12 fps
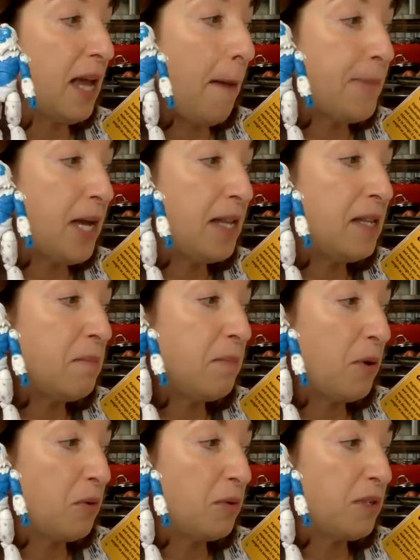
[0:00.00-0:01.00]
up on the
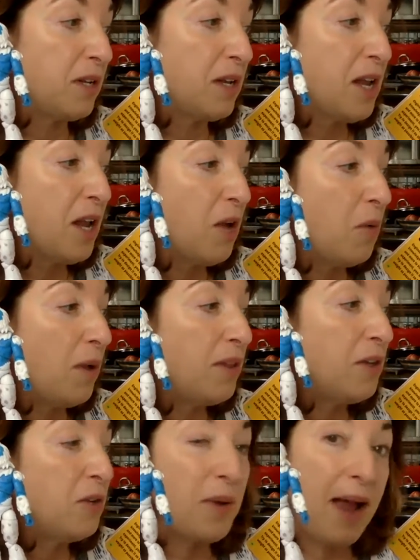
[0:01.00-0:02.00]
boat while the
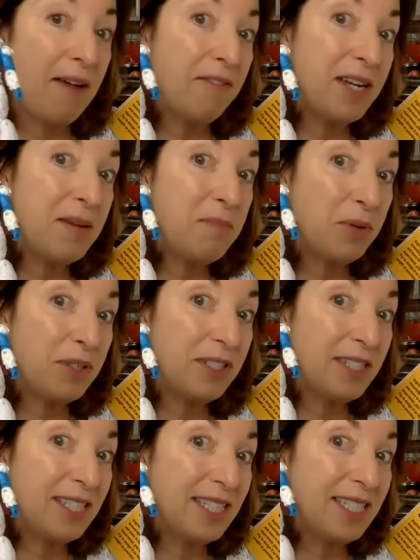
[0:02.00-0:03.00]
gravity
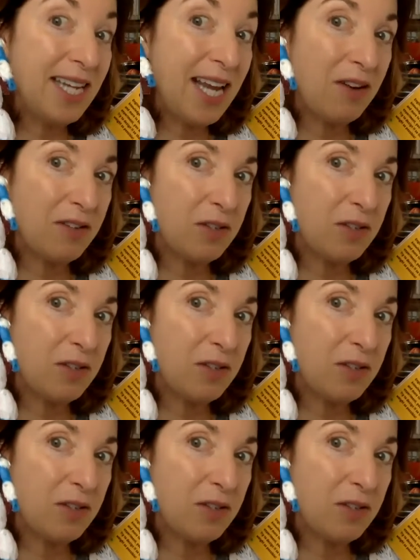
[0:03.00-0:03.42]
pushes it down.